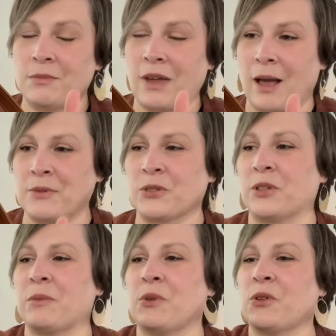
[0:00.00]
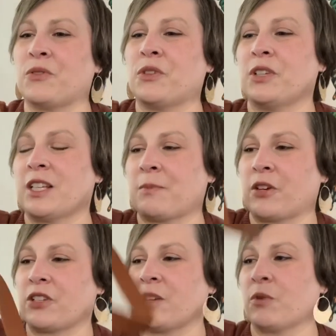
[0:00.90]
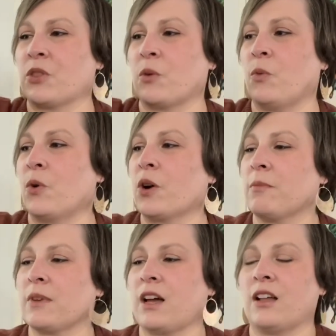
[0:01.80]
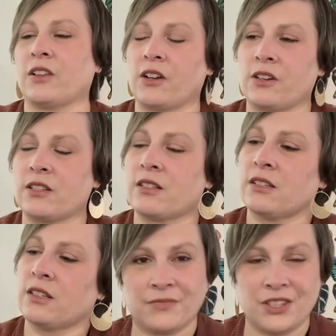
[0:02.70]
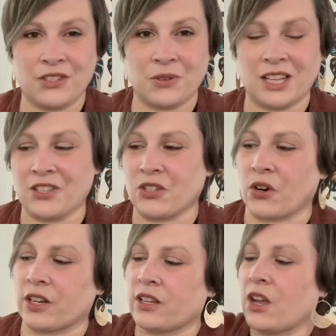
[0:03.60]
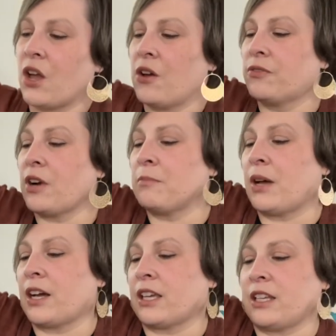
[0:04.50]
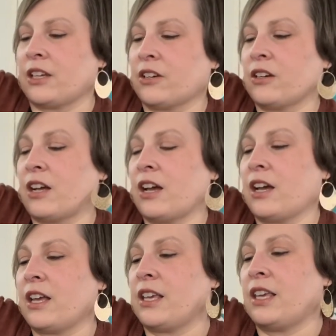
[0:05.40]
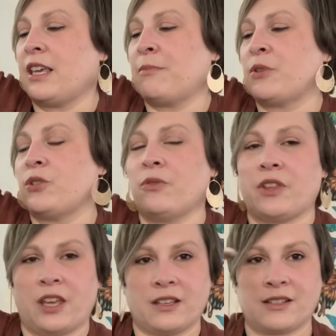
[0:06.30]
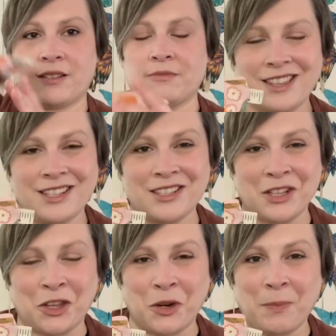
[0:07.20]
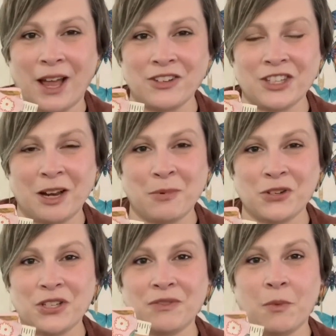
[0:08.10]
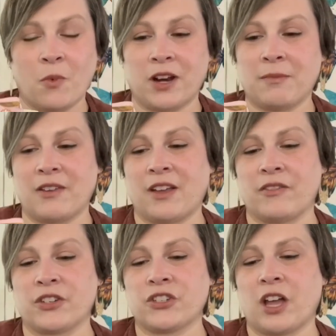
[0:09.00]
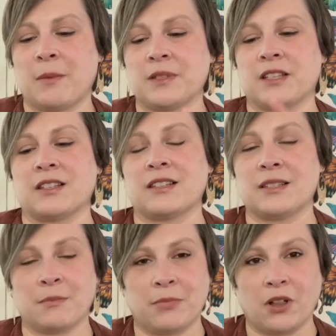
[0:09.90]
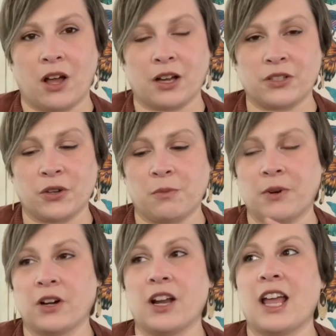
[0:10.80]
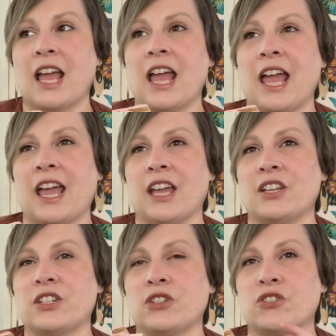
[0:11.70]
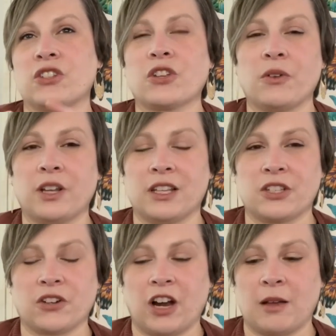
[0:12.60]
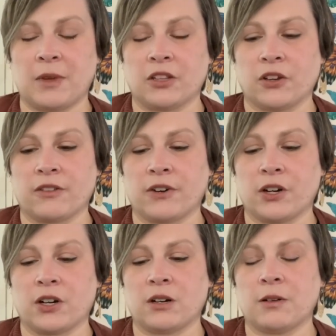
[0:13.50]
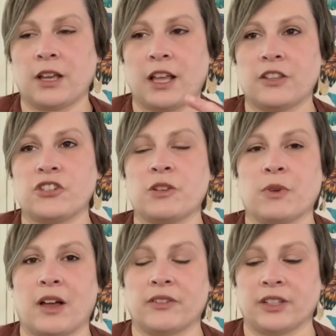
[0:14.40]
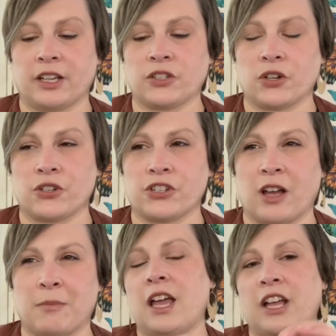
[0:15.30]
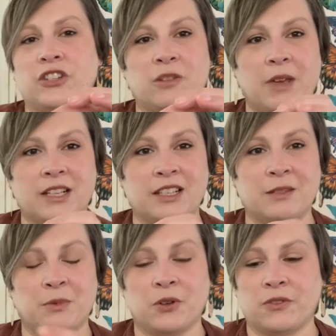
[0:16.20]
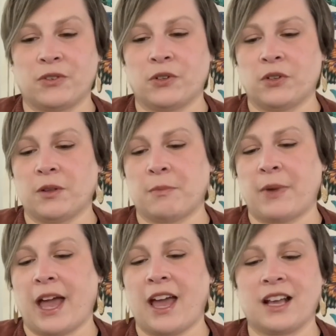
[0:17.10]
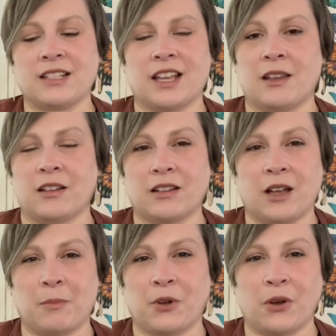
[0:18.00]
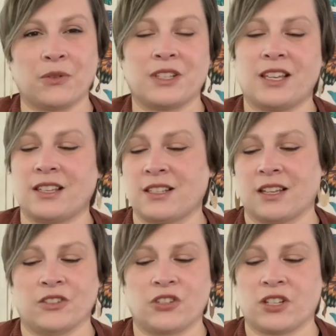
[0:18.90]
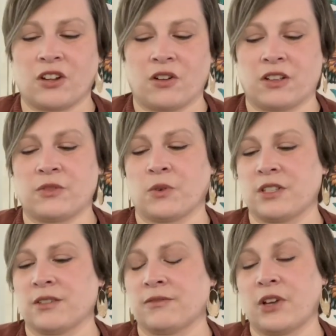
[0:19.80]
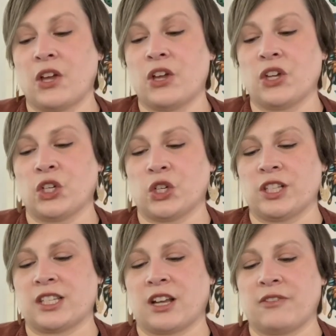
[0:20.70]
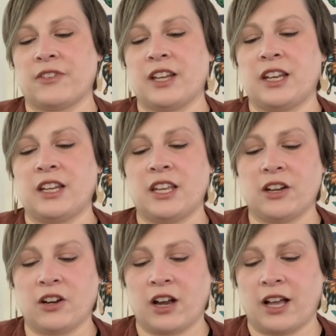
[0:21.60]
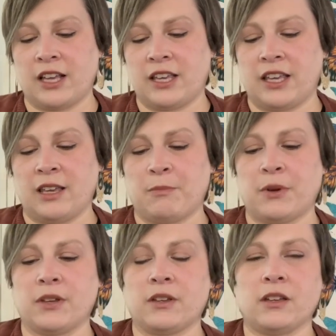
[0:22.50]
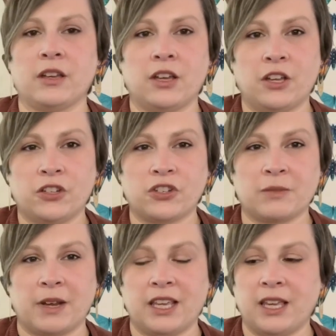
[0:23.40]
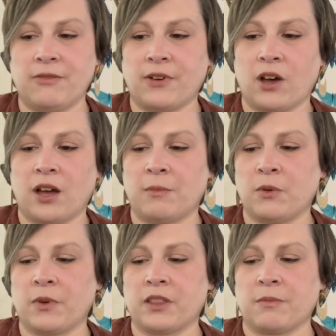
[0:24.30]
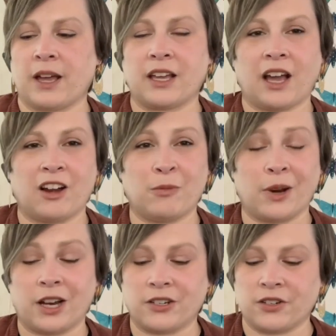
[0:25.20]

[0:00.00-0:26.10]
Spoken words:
Absolutely beautiful, especially with the warm colors. So to get started, front pocket here, I keep two things. This is a little pouch that I purchased from one of my favorite shops. This is Simple October, and just go to Instagram and look for her, and she will have a link to her shop. And she makes these beautiful bags and cup cozies and just all sorts of good stuff. And in here I keep just my key fob with my chiropractor